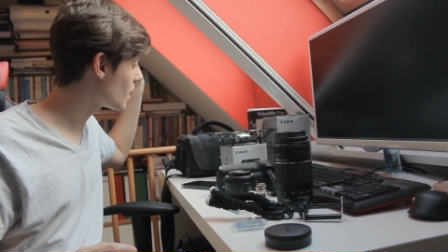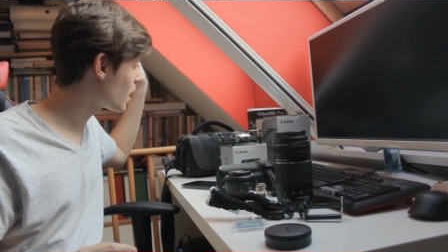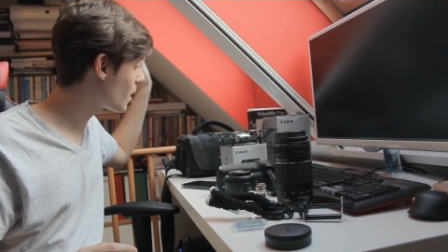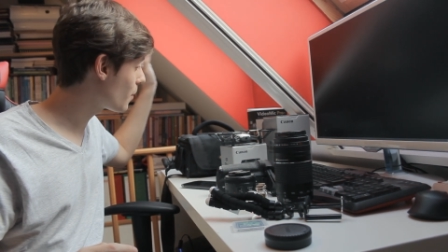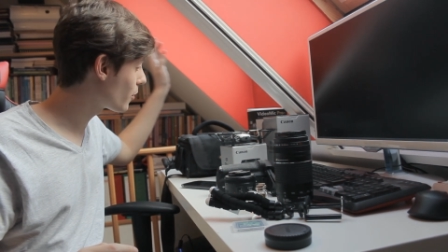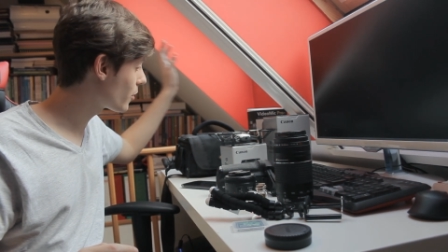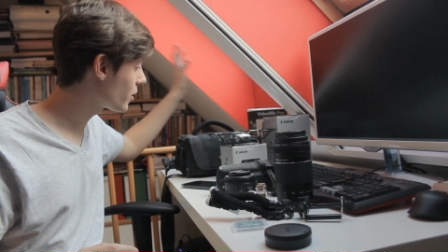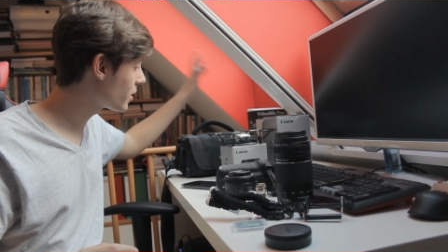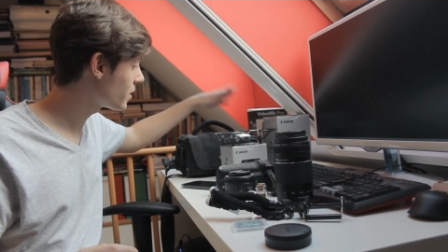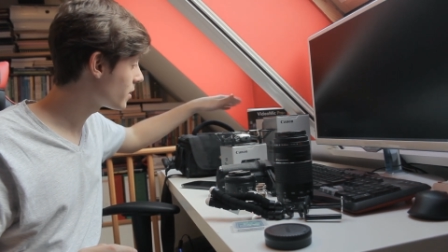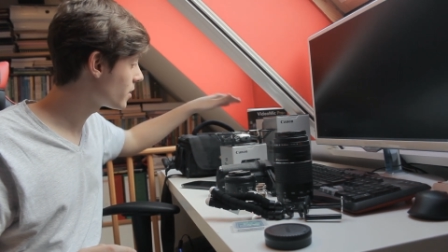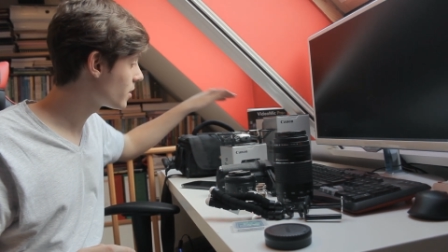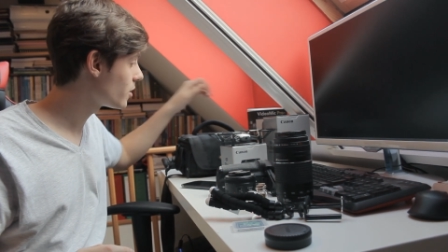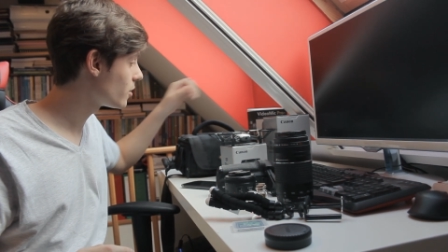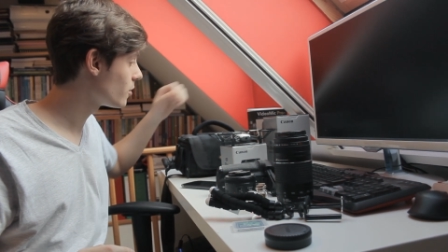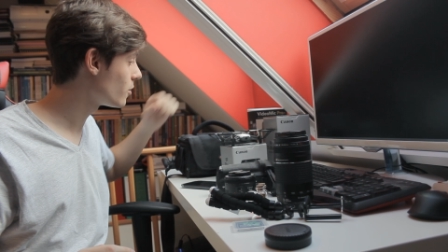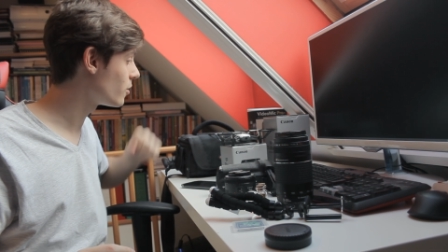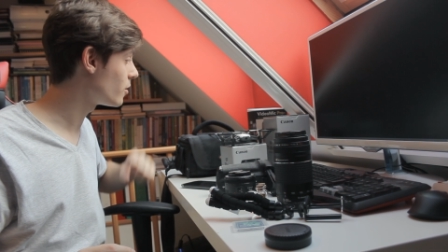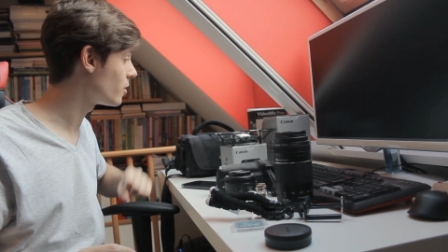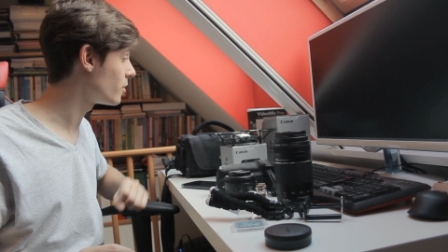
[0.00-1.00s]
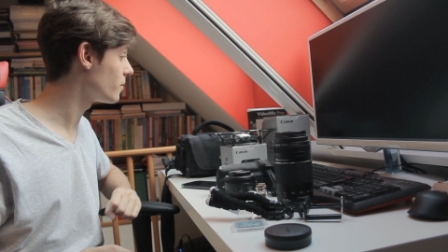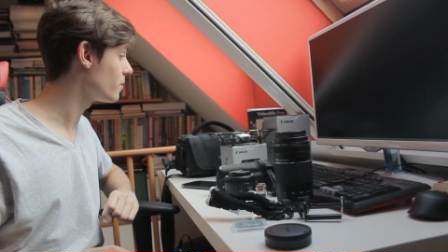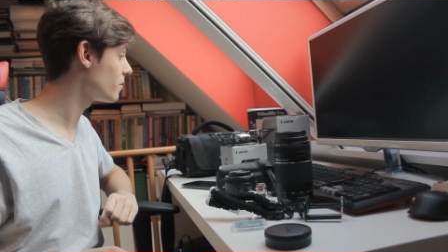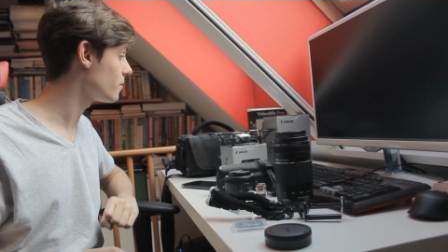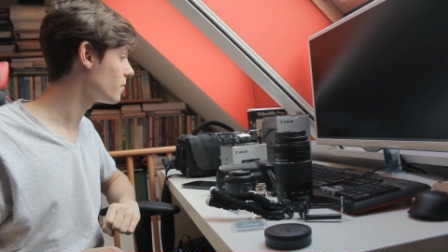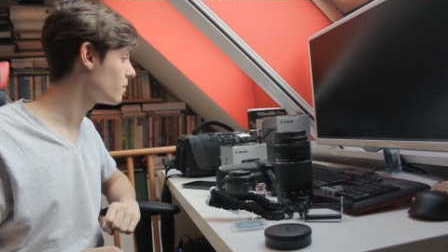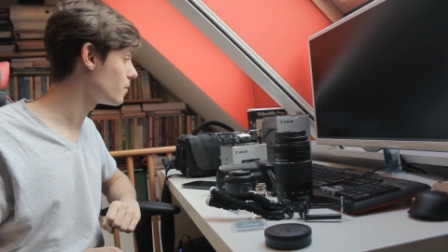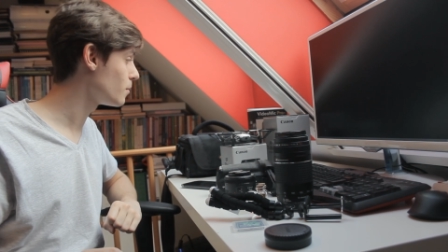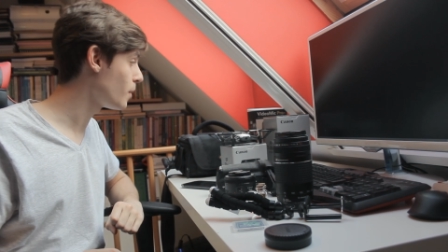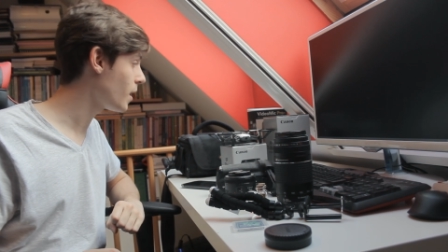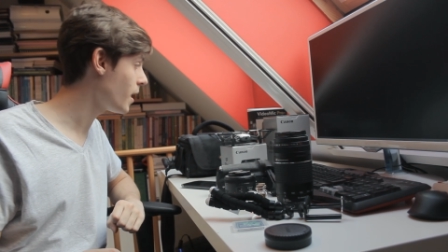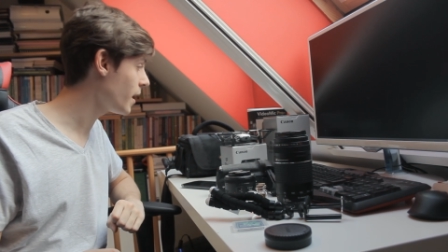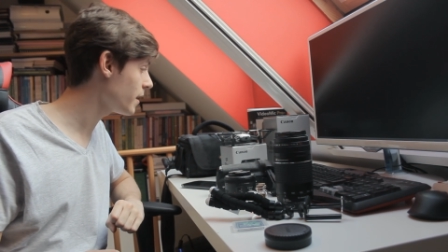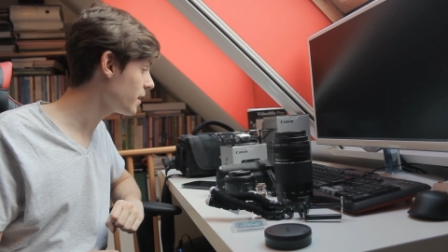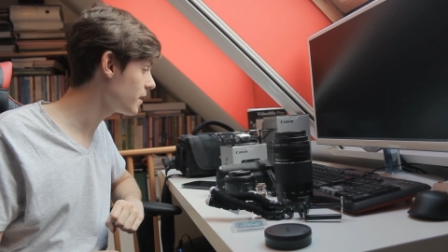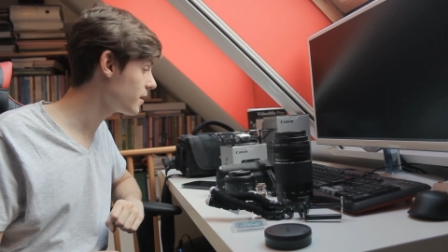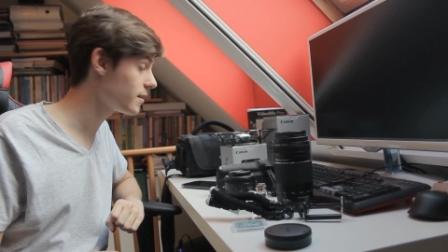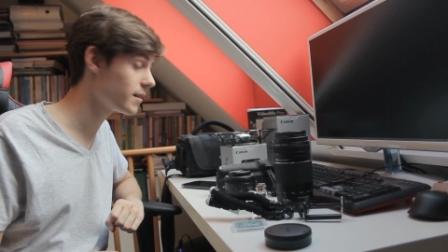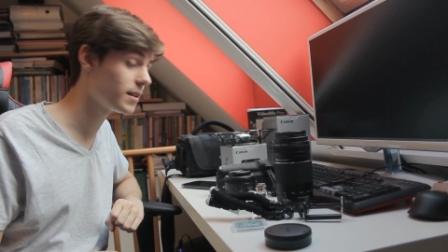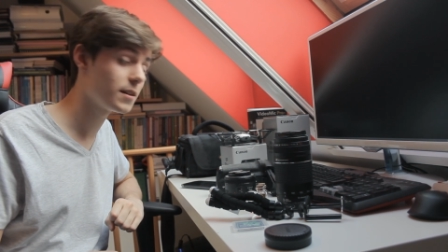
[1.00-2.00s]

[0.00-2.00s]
upgrading your mic